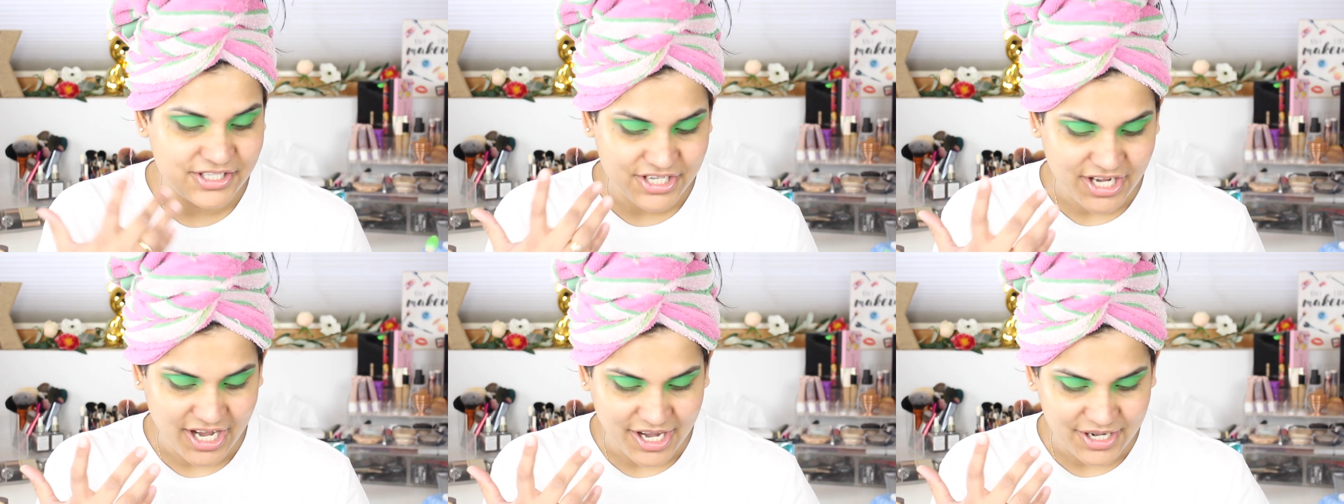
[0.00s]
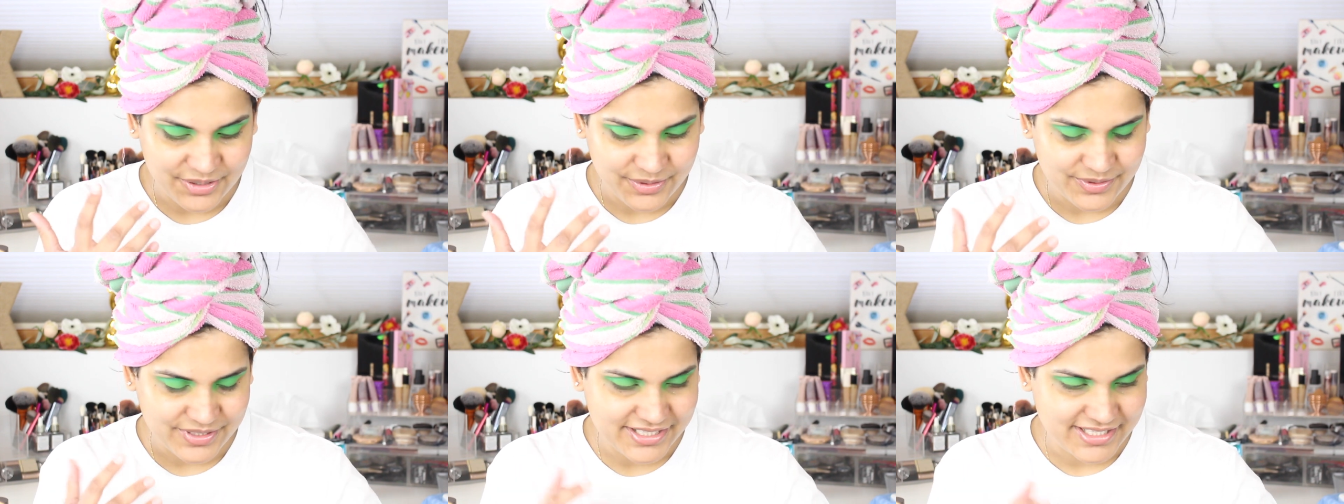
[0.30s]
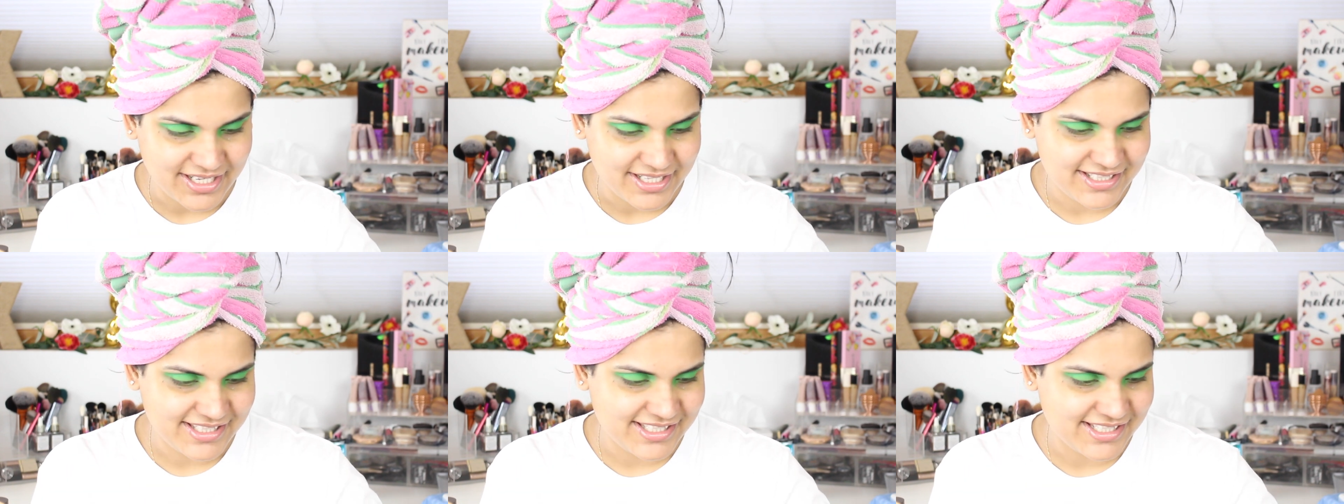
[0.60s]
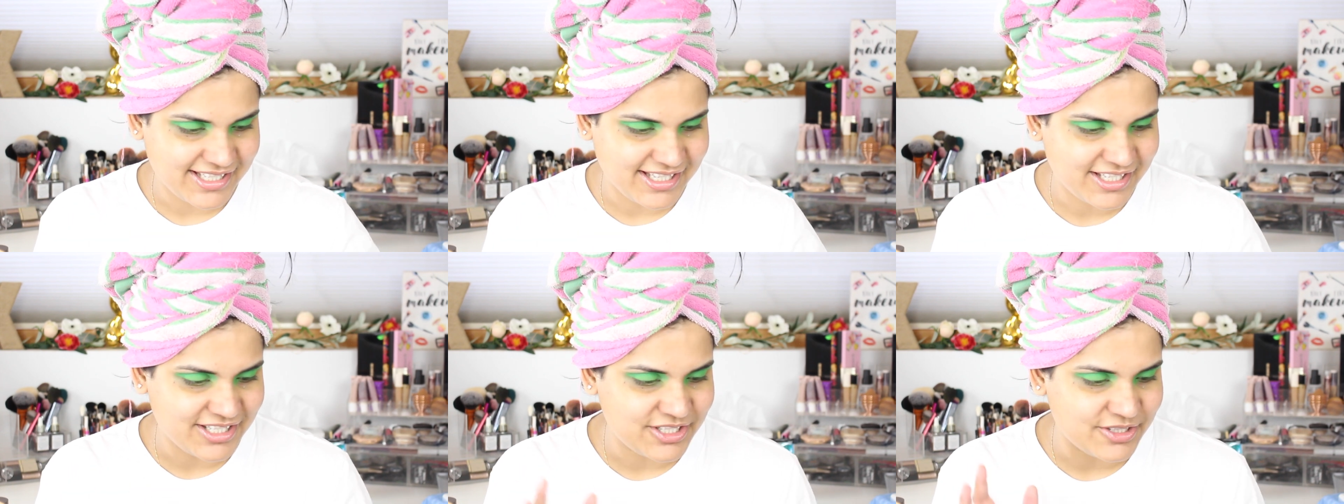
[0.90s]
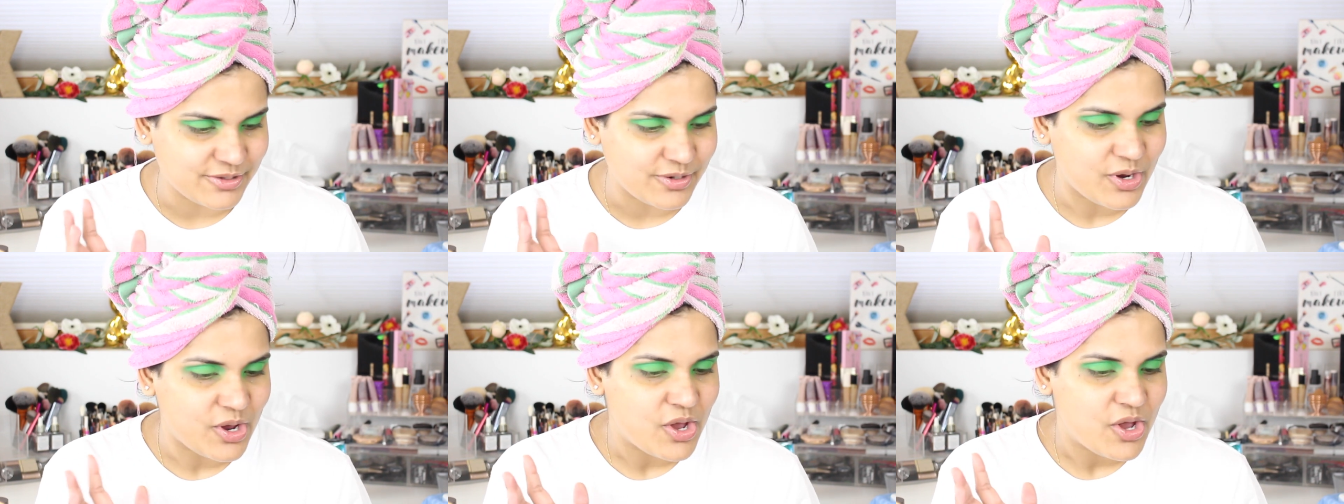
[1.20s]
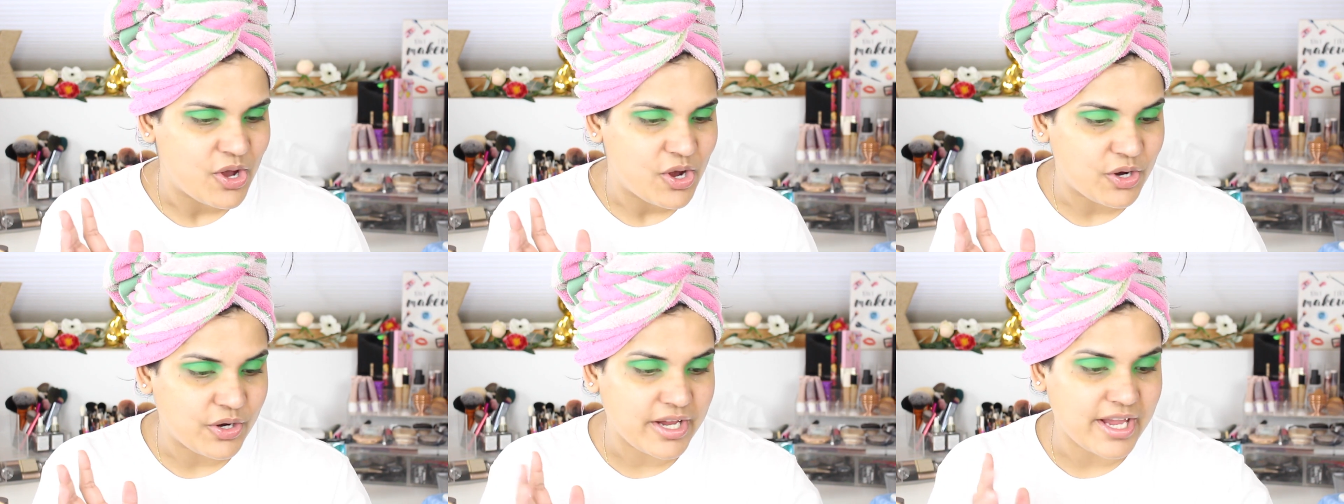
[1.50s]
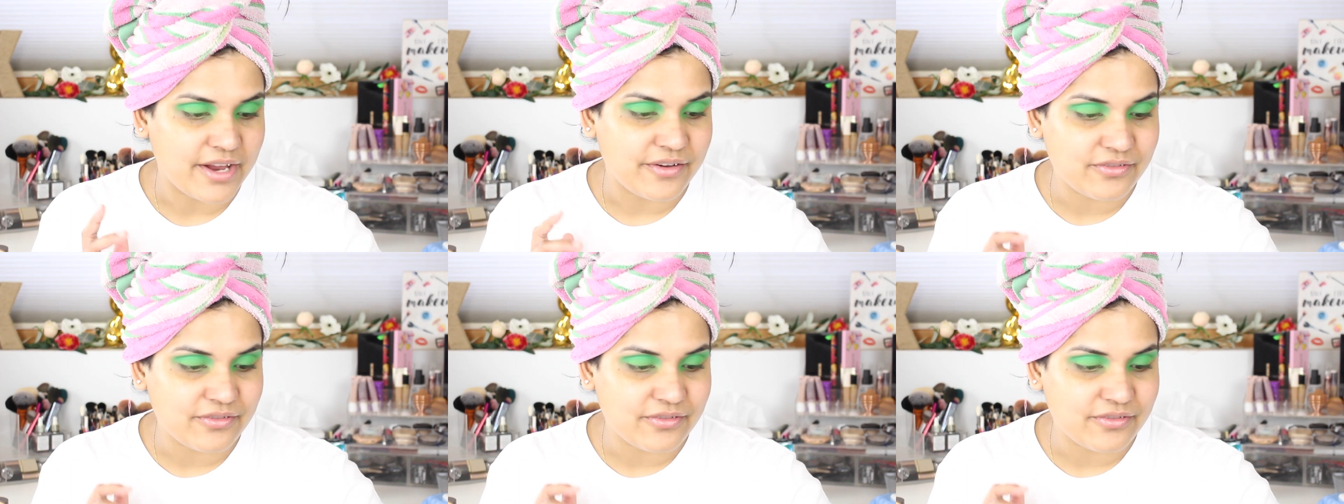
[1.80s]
shadow is not sticking to. Okay,